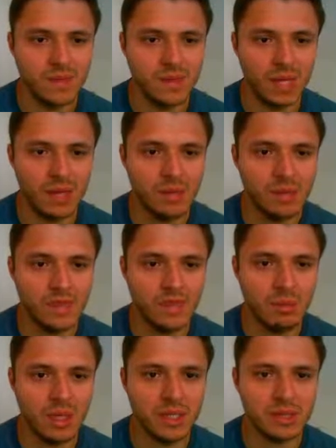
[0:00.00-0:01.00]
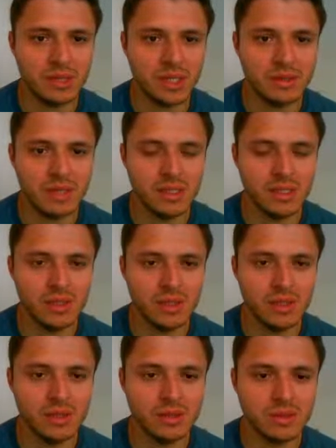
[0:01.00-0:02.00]
I don't see any major downsides to
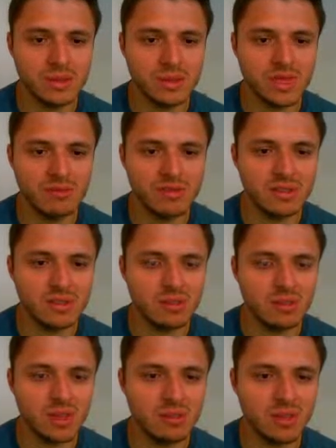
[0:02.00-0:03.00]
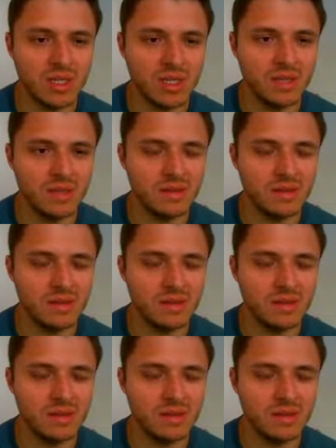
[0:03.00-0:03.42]
queen to c7, so I'm gonna play that.